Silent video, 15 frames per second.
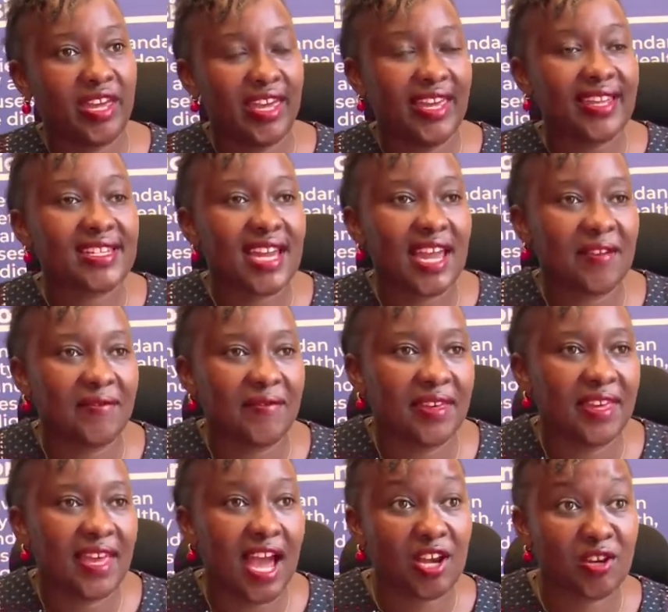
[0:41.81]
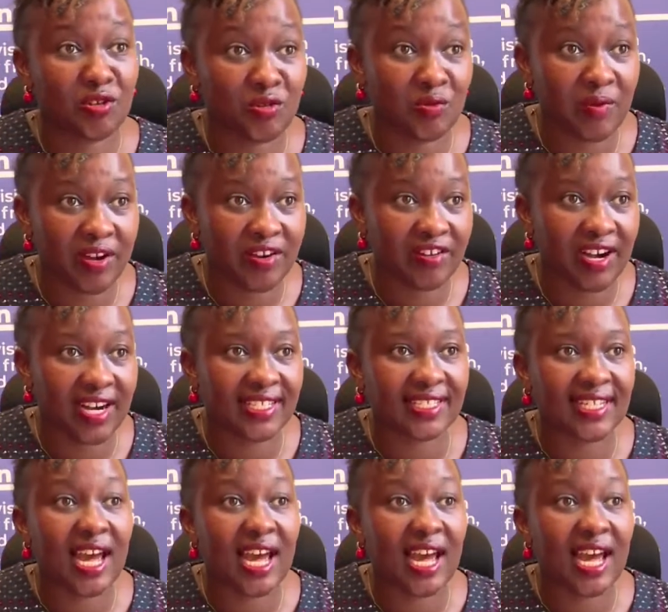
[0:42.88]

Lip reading: HIV and human rights